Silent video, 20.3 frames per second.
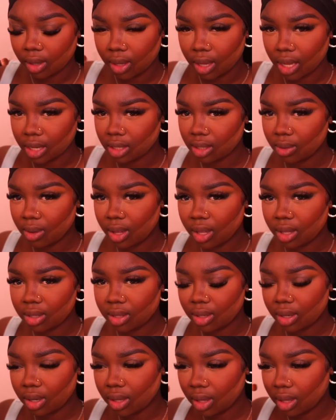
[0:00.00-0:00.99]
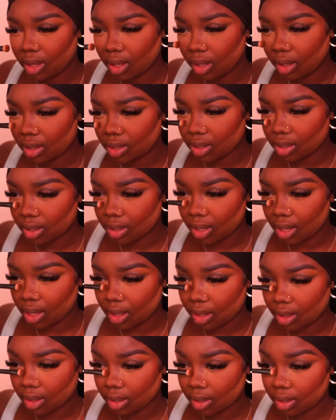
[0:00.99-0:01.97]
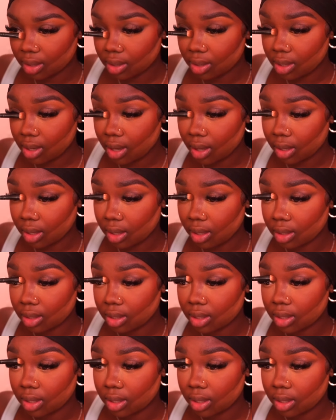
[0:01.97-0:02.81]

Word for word: I just want it to look kids. No, these are not kids.